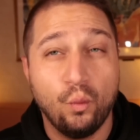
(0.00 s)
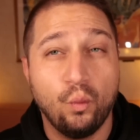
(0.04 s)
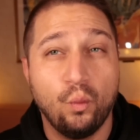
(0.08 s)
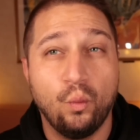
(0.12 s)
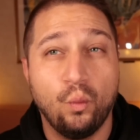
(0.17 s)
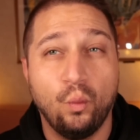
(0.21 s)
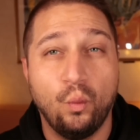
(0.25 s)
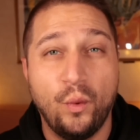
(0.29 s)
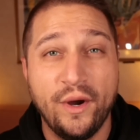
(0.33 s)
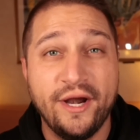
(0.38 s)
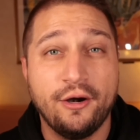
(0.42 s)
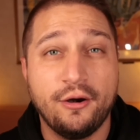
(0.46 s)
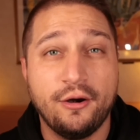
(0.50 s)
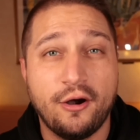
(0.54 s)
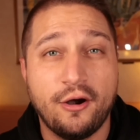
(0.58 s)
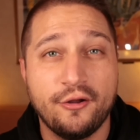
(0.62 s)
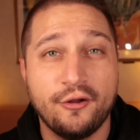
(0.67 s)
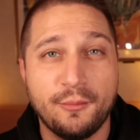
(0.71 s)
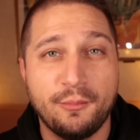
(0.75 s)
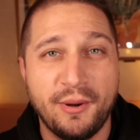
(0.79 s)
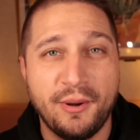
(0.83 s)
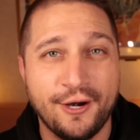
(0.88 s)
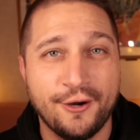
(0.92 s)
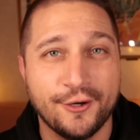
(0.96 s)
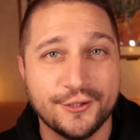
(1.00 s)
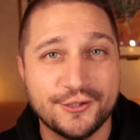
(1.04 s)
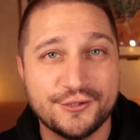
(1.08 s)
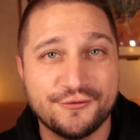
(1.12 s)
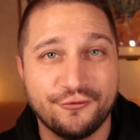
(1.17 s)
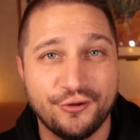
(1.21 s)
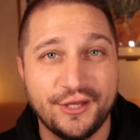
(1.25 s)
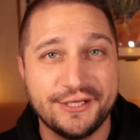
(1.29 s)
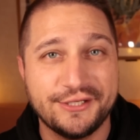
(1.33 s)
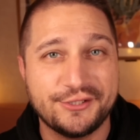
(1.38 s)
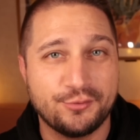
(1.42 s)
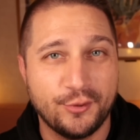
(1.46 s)
Where are the parents
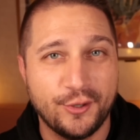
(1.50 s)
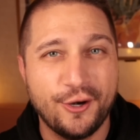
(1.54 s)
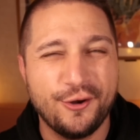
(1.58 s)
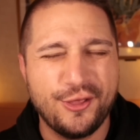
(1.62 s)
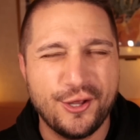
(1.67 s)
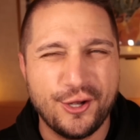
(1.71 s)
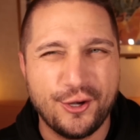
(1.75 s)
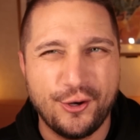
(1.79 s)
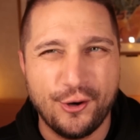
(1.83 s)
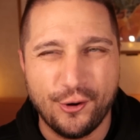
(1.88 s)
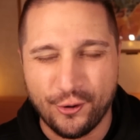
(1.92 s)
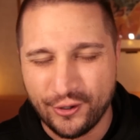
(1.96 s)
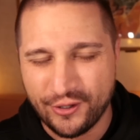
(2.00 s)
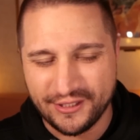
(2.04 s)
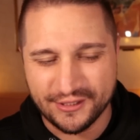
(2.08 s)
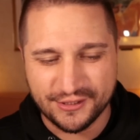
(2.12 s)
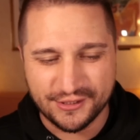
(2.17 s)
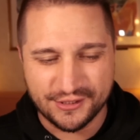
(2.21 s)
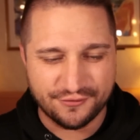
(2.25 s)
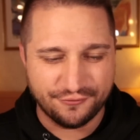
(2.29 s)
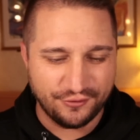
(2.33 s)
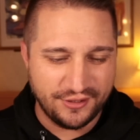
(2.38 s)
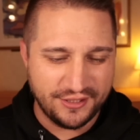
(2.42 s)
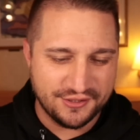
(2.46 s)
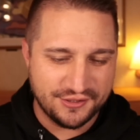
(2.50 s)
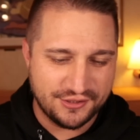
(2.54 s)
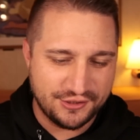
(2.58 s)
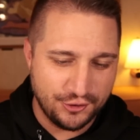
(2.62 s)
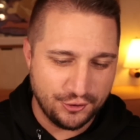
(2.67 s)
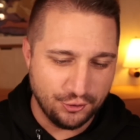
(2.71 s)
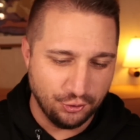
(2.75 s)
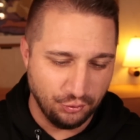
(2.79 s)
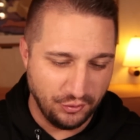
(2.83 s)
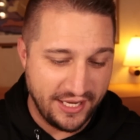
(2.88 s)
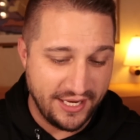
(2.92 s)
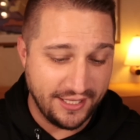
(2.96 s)
for this? Where are the guardians for these
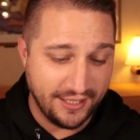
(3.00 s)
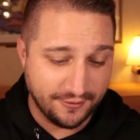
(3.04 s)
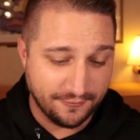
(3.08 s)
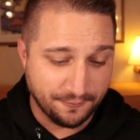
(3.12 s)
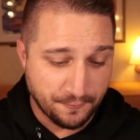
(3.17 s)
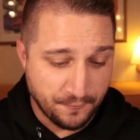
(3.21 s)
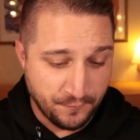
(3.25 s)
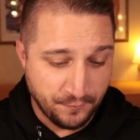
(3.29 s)
two? Like,